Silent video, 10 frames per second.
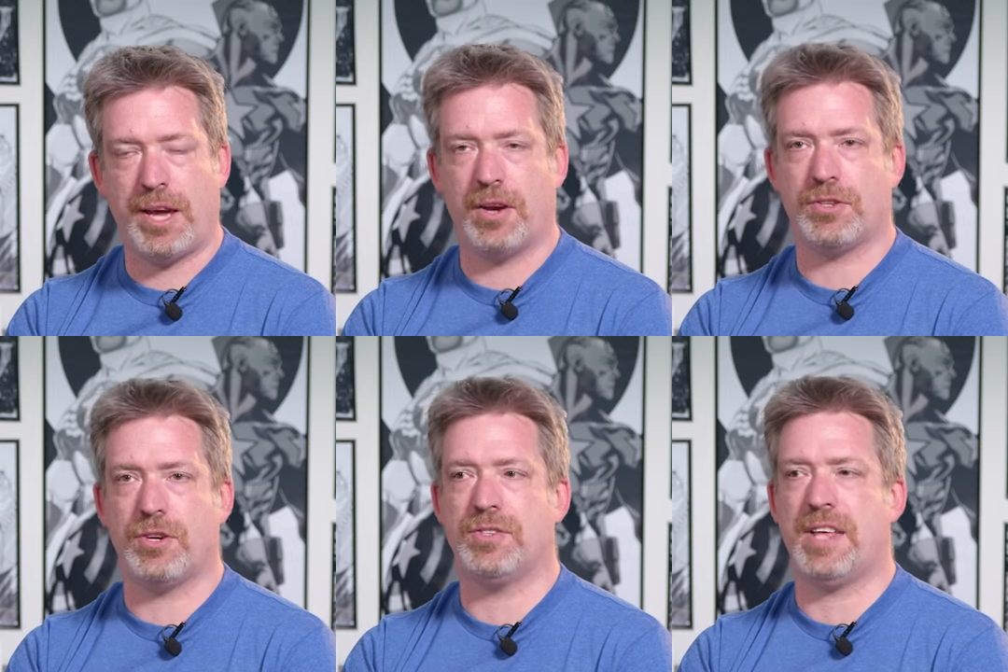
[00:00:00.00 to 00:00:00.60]

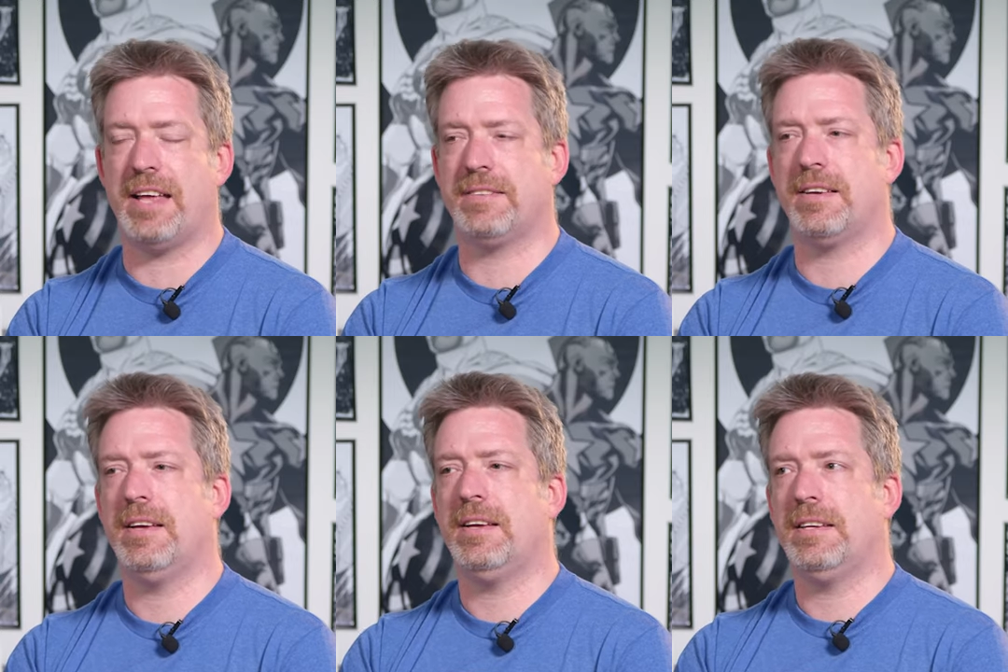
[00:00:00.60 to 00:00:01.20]
Characters that
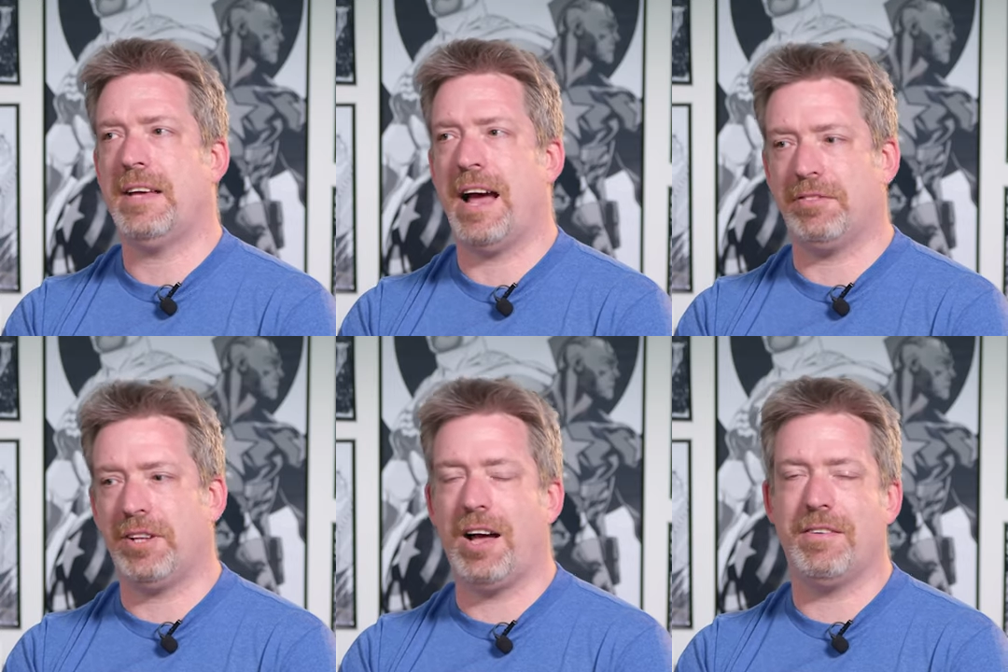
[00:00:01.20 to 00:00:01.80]
have
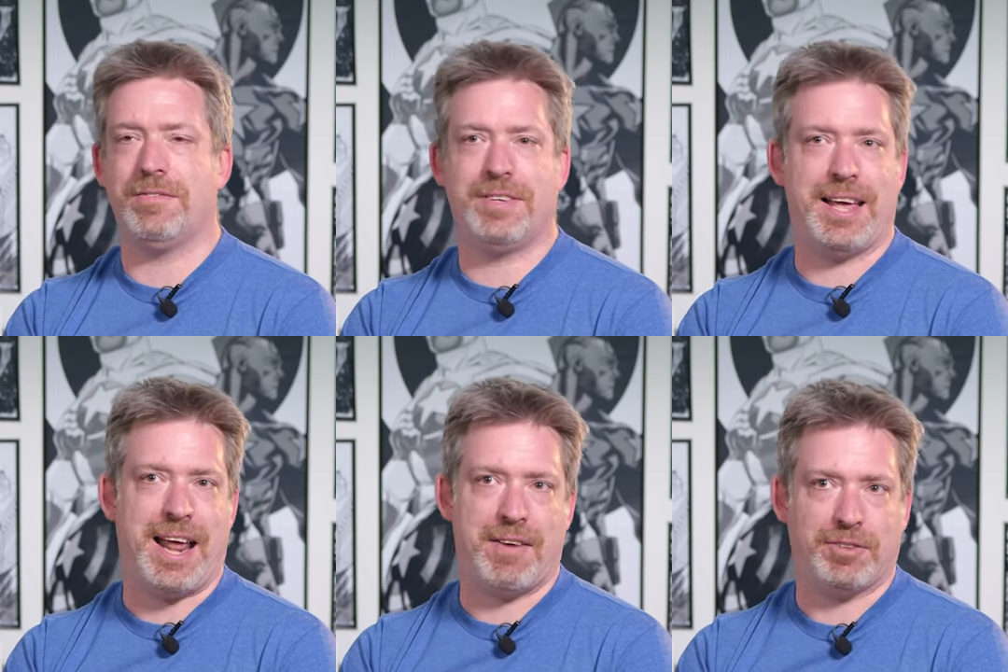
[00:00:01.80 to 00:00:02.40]
loved
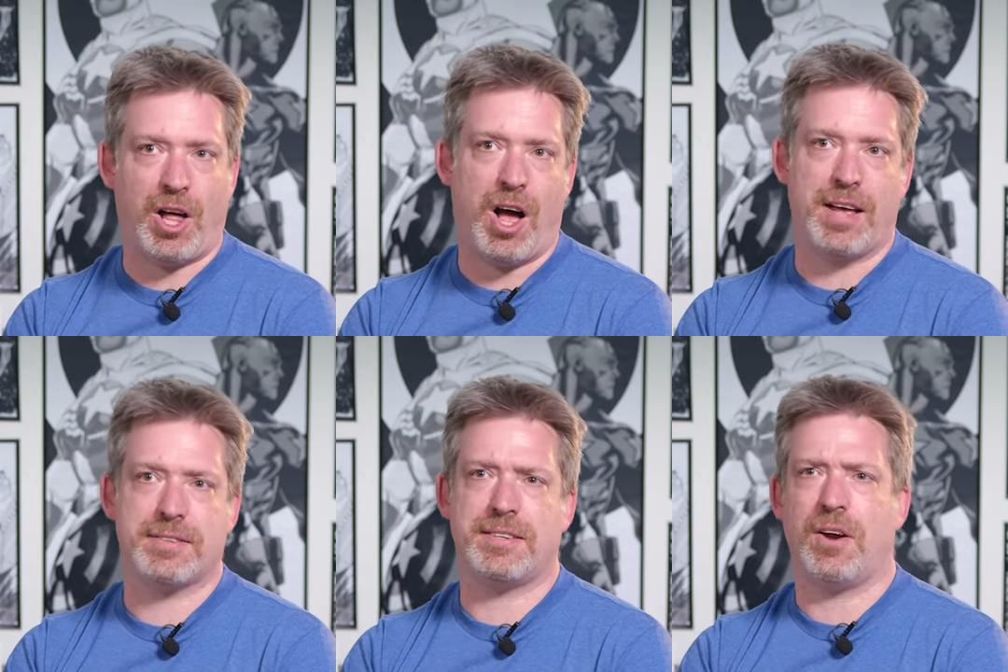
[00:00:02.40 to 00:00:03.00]
and have
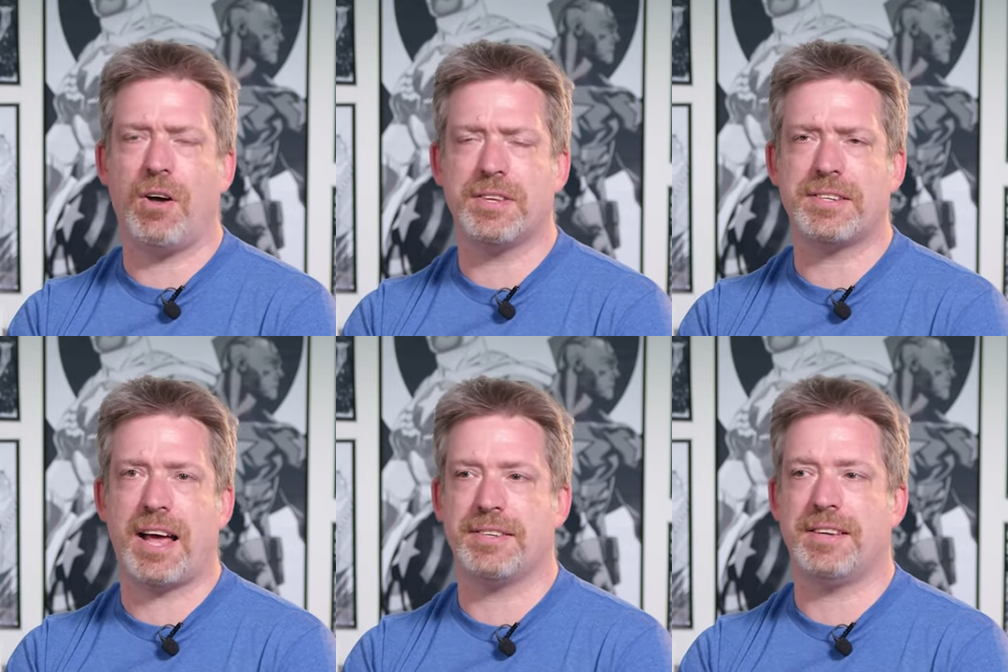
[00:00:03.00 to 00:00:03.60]
lost and all this
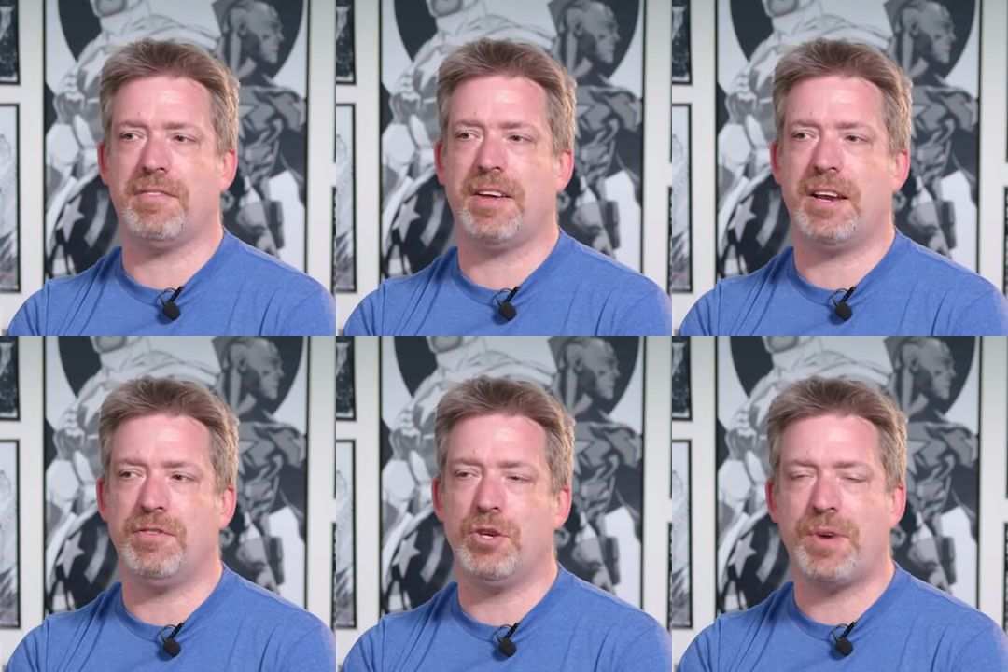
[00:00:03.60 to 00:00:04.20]
kind of stuff. And
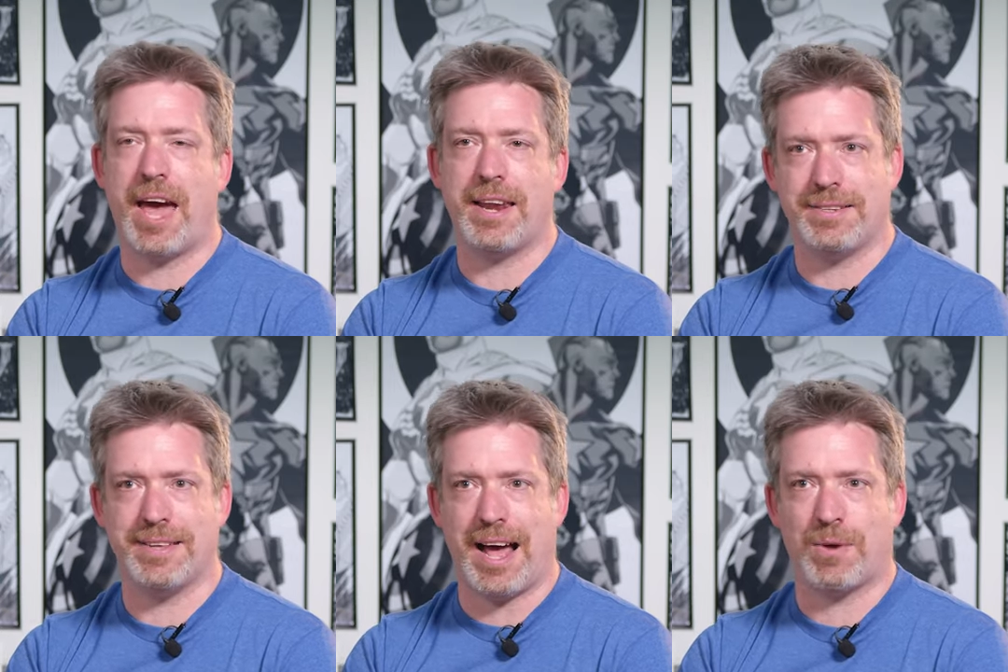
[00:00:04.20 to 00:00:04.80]
if you get
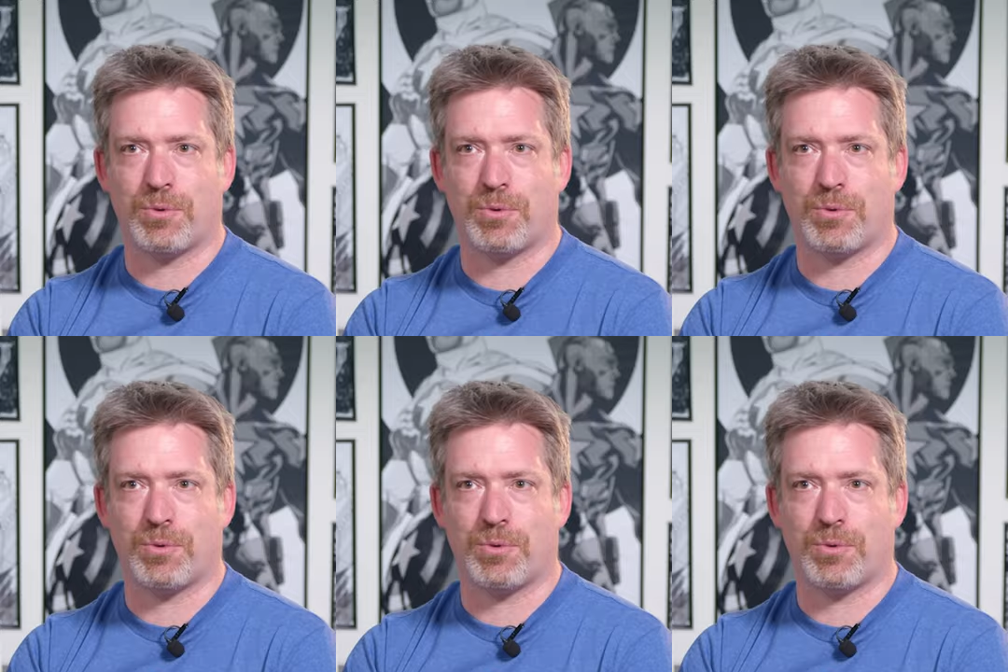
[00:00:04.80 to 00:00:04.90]
into that